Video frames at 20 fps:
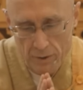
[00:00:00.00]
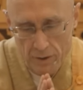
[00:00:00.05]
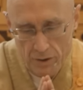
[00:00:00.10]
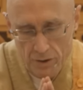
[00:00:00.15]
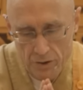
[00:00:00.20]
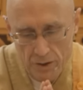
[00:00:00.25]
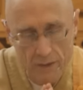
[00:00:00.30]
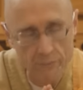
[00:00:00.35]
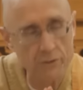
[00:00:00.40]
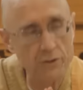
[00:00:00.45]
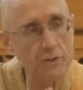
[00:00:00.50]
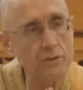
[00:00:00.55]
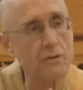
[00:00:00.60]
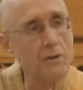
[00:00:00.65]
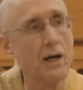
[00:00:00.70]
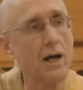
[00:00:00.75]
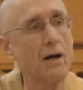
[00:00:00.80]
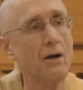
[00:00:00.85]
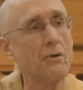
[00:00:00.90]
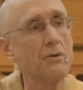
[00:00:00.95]
7th
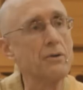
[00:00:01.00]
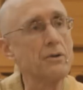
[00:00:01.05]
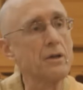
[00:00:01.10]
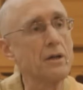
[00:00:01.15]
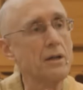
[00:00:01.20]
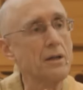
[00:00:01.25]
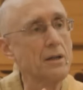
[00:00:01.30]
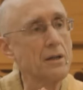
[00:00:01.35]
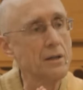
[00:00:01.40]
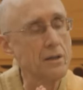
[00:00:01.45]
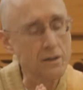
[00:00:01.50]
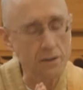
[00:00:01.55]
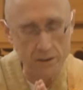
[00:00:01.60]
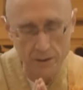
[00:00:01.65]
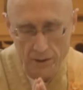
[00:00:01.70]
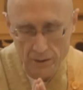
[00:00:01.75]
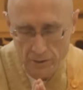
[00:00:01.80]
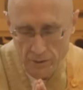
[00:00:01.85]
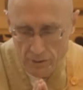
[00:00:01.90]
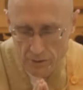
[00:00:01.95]
ground he
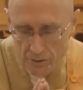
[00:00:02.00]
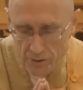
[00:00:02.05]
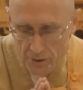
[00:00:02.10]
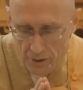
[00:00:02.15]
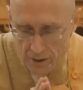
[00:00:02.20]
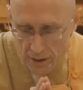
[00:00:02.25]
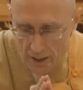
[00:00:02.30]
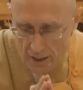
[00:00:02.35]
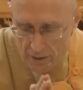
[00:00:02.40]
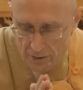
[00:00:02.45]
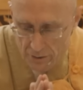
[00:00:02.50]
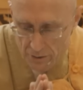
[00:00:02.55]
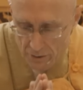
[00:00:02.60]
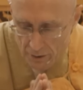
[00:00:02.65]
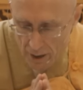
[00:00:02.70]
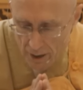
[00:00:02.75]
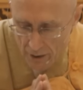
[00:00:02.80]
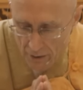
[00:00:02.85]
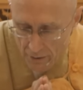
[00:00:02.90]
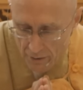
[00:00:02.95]
enters the 8th
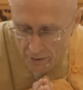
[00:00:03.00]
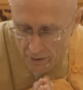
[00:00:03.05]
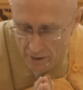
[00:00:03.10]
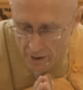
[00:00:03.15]
ground,